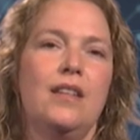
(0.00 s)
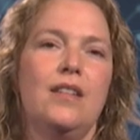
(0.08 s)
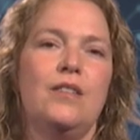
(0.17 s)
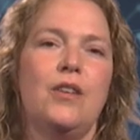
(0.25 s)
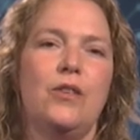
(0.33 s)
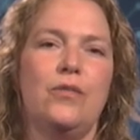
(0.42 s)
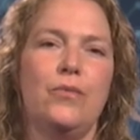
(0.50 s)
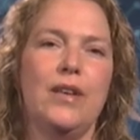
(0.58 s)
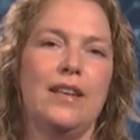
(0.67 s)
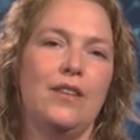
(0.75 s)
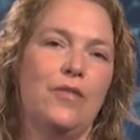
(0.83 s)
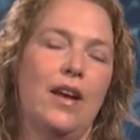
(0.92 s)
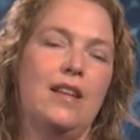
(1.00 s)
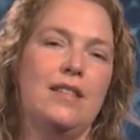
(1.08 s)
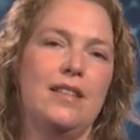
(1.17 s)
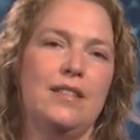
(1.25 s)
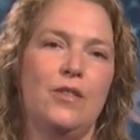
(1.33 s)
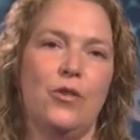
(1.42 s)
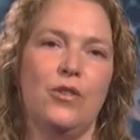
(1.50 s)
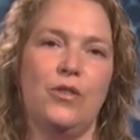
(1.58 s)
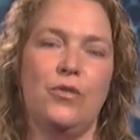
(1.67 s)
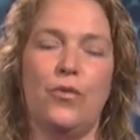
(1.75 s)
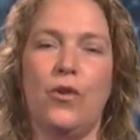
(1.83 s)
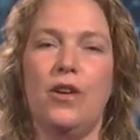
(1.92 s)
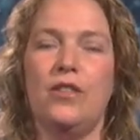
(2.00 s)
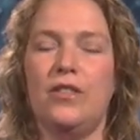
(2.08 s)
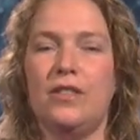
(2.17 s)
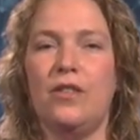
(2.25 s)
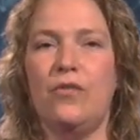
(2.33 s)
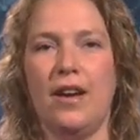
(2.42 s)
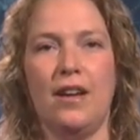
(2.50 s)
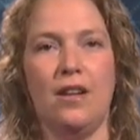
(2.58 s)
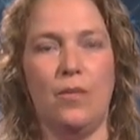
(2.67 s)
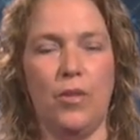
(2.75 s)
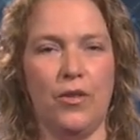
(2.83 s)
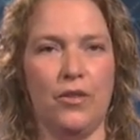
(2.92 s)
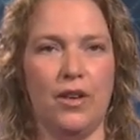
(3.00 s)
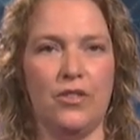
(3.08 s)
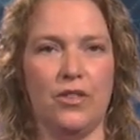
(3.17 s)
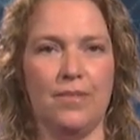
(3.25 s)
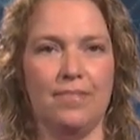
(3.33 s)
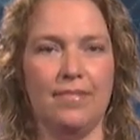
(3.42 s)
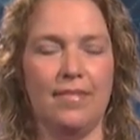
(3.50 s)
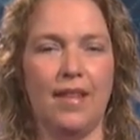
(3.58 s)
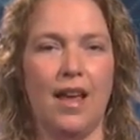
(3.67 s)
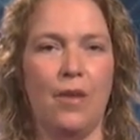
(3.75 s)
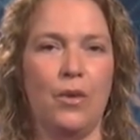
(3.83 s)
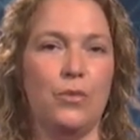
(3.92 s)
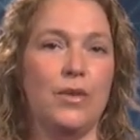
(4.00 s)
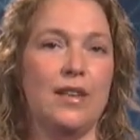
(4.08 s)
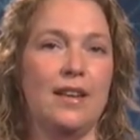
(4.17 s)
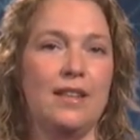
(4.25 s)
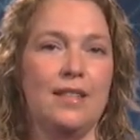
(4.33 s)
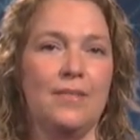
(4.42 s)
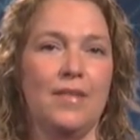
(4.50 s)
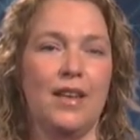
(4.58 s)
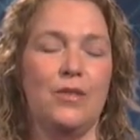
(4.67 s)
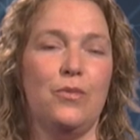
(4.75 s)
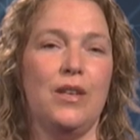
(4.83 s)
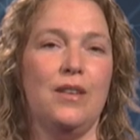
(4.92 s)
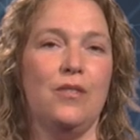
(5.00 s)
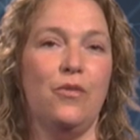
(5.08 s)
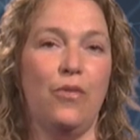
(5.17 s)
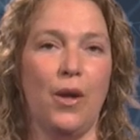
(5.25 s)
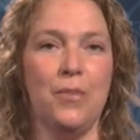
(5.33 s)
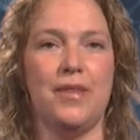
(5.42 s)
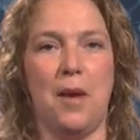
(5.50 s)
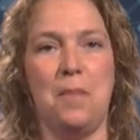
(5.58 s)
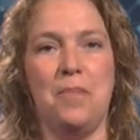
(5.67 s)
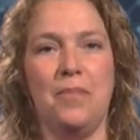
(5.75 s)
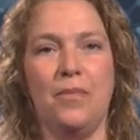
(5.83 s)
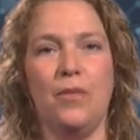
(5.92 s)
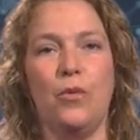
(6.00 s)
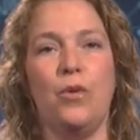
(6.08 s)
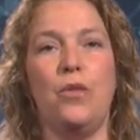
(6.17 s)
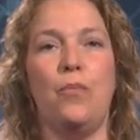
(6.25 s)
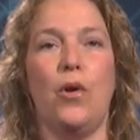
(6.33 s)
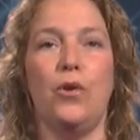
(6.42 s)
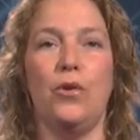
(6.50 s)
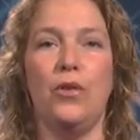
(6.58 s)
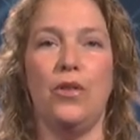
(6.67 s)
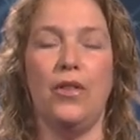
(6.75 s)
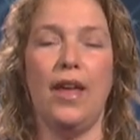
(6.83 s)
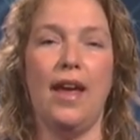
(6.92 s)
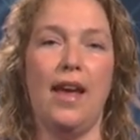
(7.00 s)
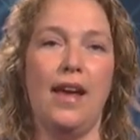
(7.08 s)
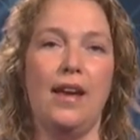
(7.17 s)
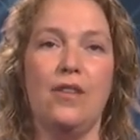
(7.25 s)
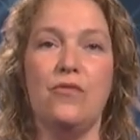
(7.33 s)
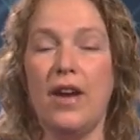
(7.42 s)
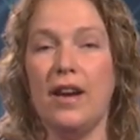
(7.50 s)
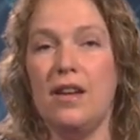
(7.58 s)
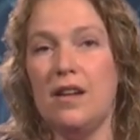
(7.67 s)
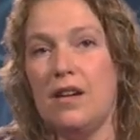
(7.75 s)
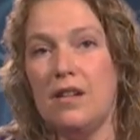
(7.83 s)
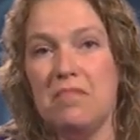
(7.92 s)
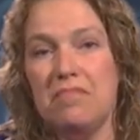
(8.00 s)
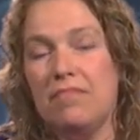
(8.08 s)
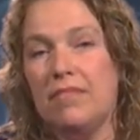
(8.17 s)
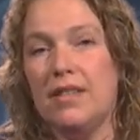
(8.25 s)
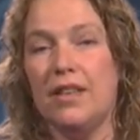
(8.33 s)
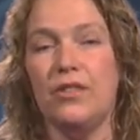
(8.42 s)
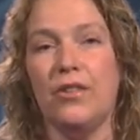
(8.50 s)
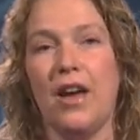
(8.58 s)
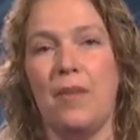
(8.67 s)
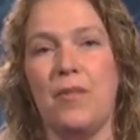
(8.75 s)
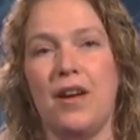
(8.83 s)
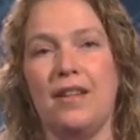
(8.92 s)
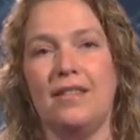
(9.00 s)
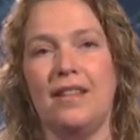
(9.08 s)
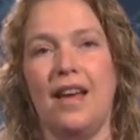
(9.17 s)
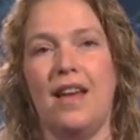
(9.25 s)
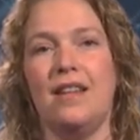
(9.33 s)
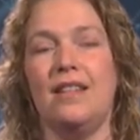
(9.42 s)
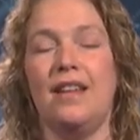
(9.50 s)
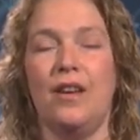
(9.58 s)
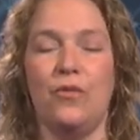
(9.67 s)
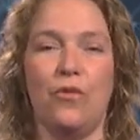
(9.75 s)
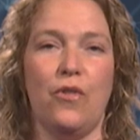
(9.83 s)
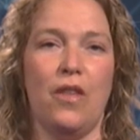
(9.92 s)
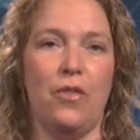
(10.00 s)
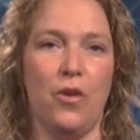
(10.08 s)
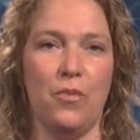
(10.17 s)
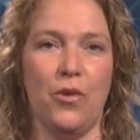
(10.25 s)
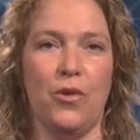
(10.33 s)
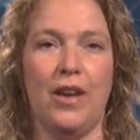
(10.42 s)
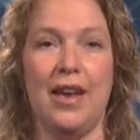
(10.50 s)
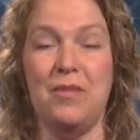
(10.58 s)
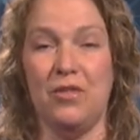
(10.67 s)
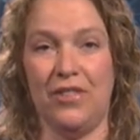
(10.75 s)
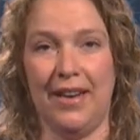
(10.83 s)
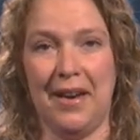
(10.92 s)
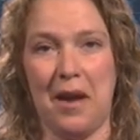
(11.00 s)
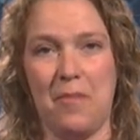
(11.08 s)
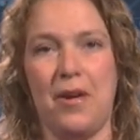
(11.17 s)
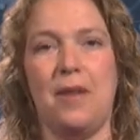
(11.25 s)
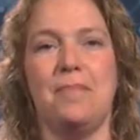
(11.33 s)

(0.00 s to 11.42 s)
So we invited these donors for just a regular blood donation. And what we did is we filmed them with both a regular digital camera and an infrared thermal imaging camera.